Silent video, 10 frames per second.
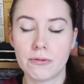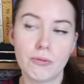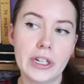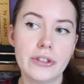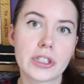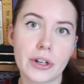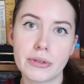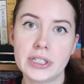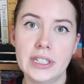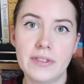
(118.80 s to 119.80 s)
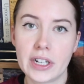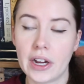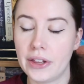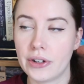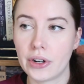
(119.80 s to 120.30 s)
When you start receiving
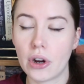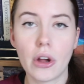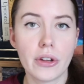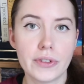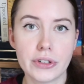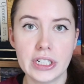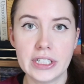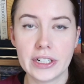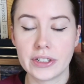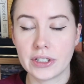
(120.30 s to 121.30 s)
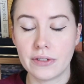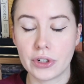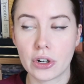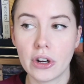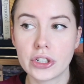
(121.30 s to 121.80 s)
either all of your details of
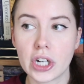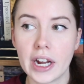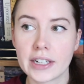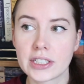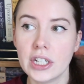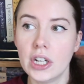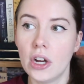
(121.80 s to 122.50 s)
your contract,